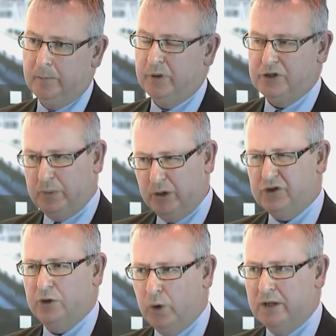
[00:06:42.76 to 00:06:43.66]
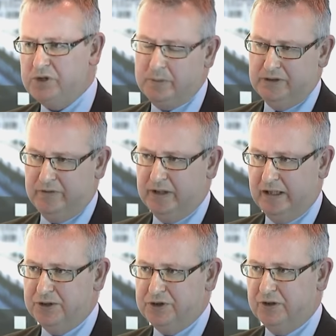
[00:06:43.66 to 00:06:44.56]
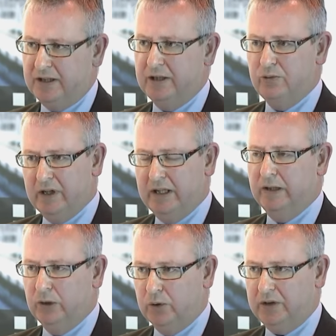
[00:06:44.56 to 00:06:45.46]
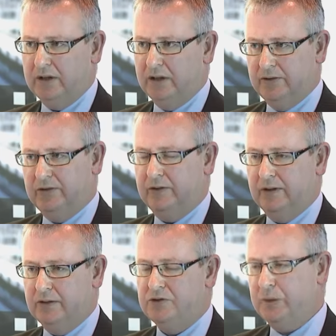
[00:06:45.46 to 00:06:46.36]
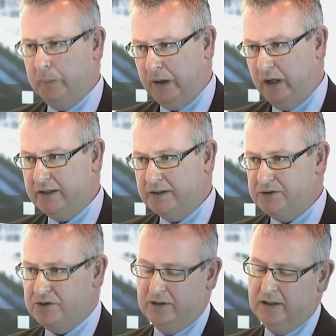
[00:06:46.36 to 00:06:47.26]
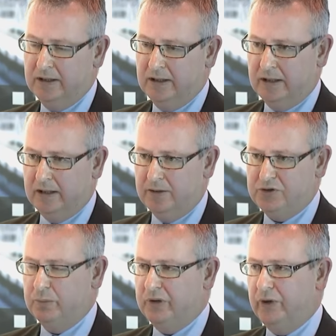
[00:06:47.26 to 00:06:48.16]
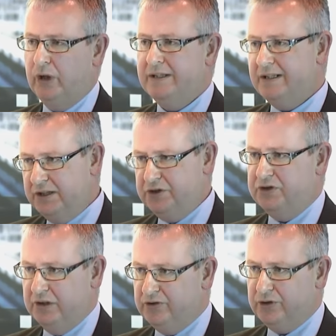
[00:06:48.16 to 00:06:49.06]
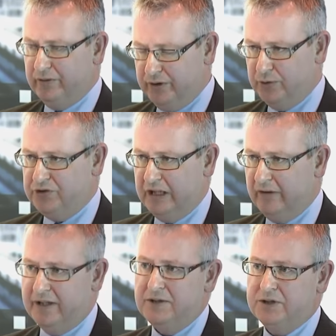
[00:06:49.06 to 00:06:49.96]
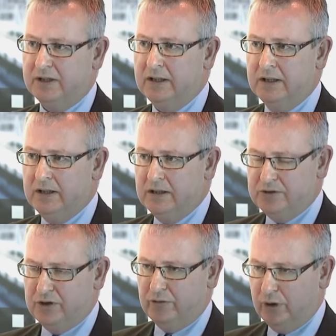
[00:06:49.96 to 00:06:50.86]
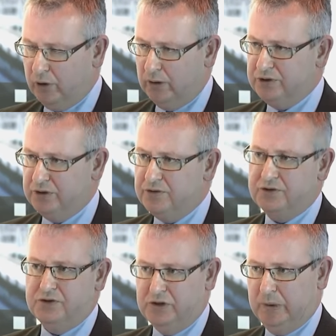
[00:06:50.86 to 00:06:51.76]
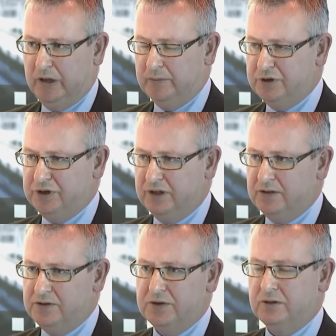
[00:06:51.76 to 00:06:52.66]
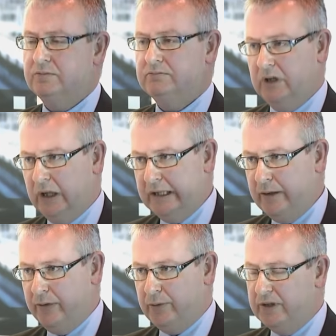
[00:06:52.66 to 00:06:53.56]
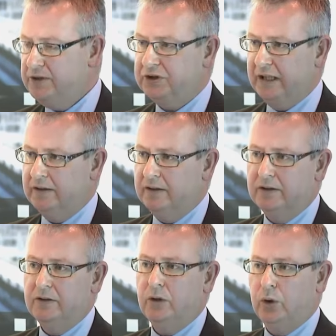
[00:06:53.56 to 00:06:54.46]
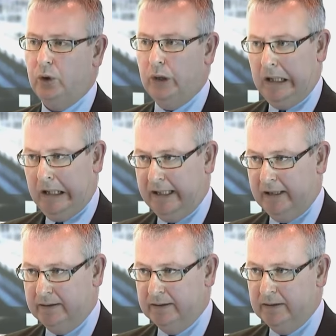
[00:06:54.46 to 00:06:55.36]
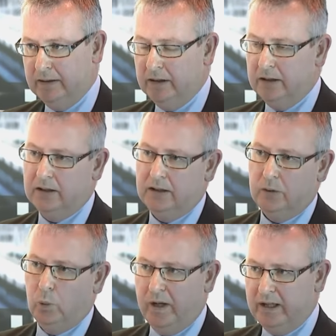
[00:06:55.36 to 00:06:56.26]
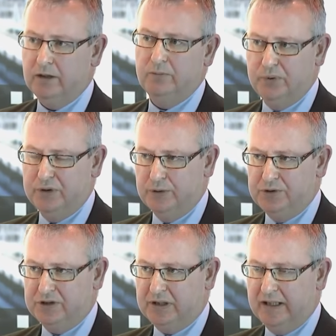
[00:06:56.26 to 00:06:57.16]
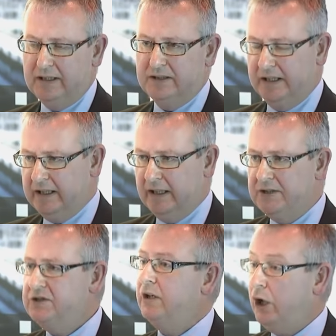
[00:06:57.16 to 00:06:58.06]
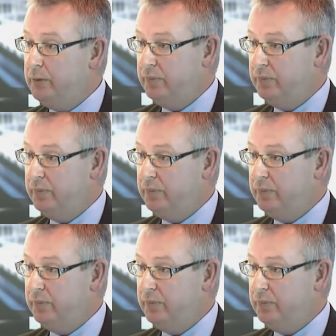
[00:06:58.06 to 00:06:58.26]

but as part of the Wimes specification they really look at suppliers to provide initiatives to reduce their energy. So there are options to supply machines at IE3 standard or higher. WEG have produced a dedicated high